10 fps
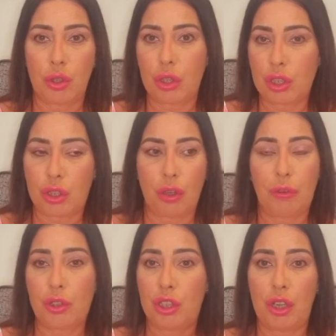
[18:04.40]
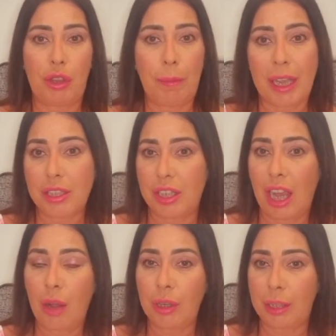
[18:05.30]
all the stuff to do the
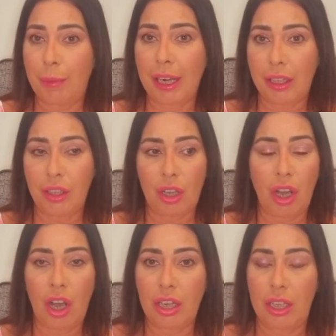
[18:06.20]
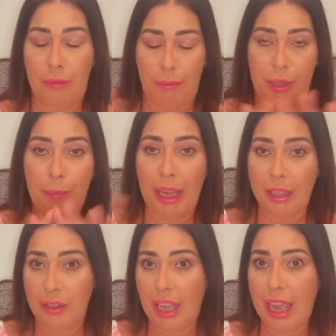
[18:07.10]
patio at the back of the gar at the
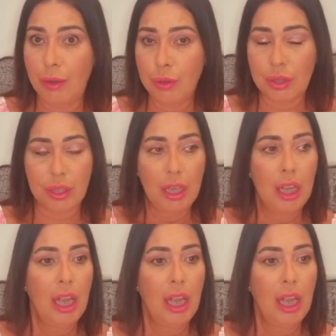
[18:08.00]
back of the house.